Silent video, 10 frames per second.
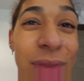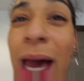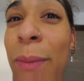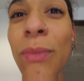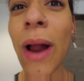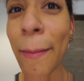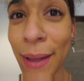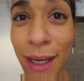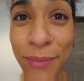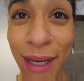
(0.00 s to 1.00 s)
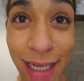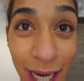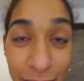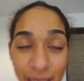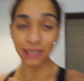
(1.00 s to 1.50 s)
I'm wrapping up my
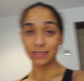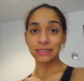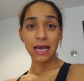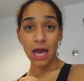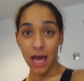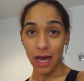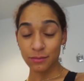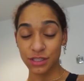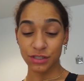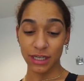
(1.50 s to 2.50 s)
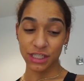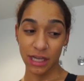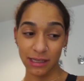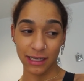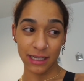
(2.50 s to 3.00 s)
night. I'm straight
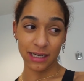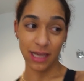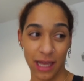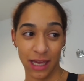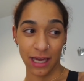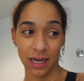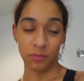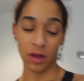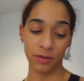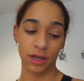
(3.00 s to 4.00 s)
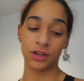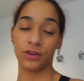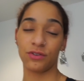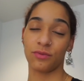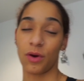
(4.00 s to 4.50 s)
chilling, and I'm probably gonna
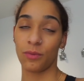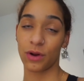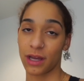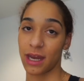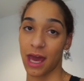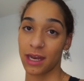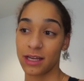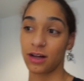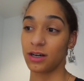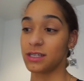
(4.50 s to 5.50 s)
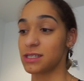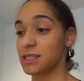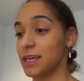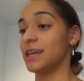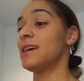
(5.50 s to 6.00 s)
do some homework and edit,
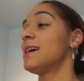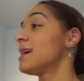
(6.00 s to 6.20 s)
honestly.